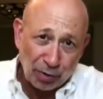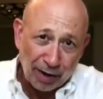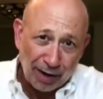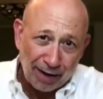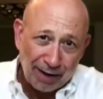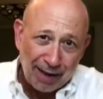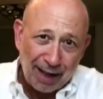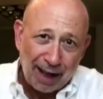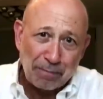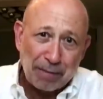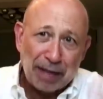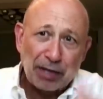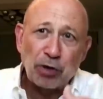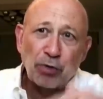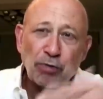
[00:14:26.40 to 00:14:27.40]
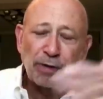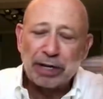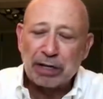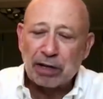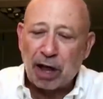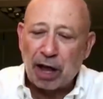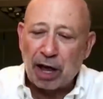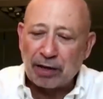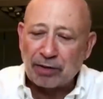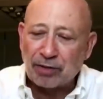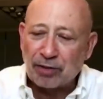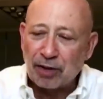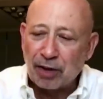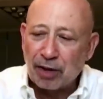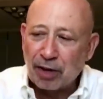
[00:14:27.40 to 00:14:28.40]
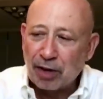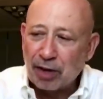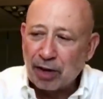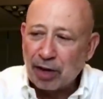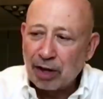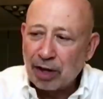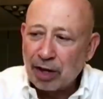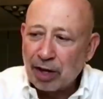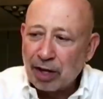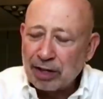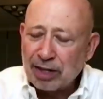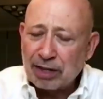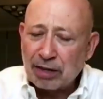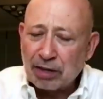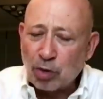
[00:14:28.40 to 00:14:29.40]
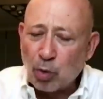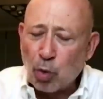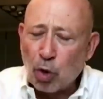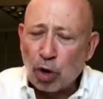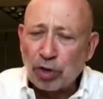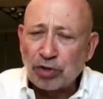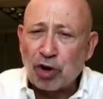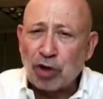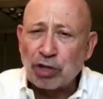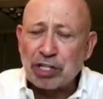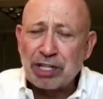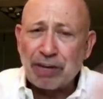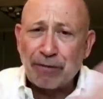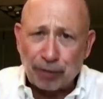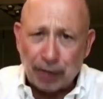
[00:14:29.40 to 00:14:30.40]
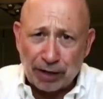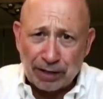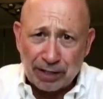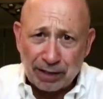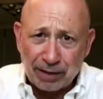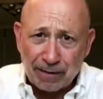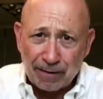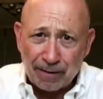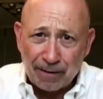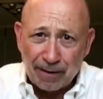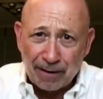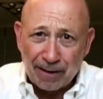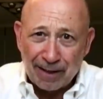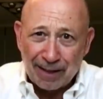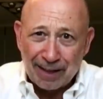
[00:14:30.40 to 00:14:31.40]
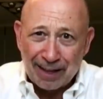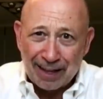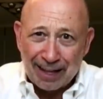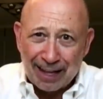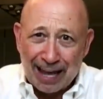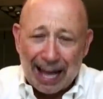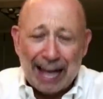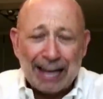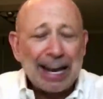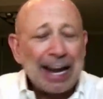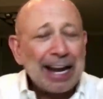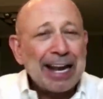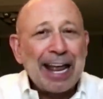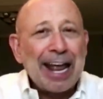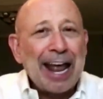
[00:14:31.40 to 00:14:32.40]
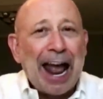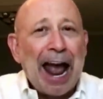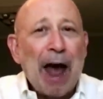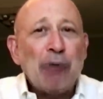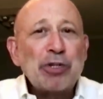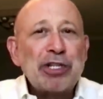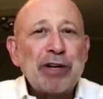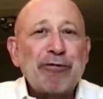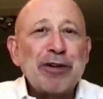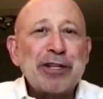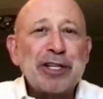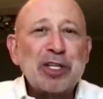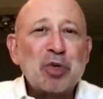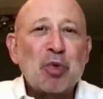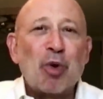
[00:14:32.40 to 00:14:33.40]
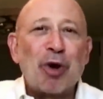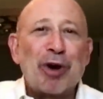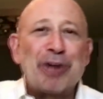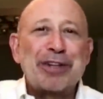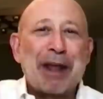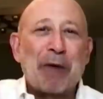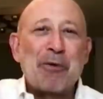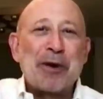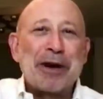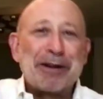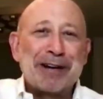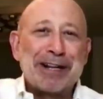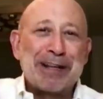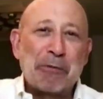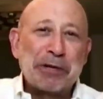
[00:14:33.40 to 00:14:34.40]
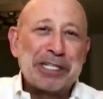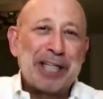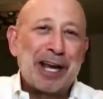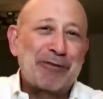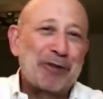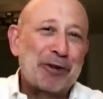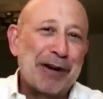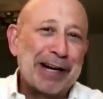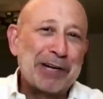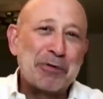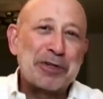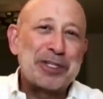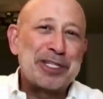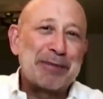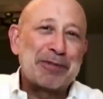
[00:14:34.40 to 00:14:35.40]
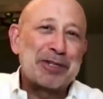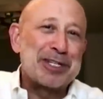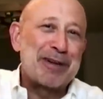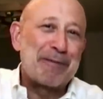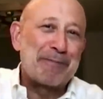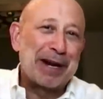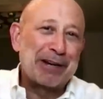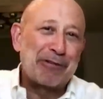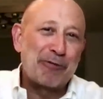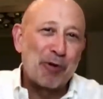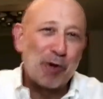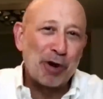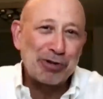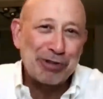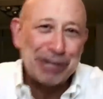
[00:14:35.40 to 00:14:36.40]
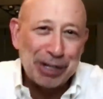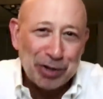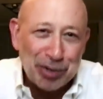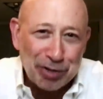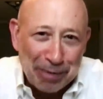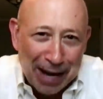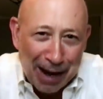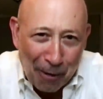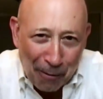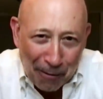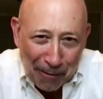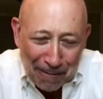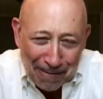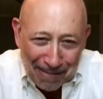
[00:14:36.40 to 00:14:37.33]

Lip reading: you and make you realize the worlds are different and how different this world that we're in, that we take for granted, will seem to somebody 400 years from now.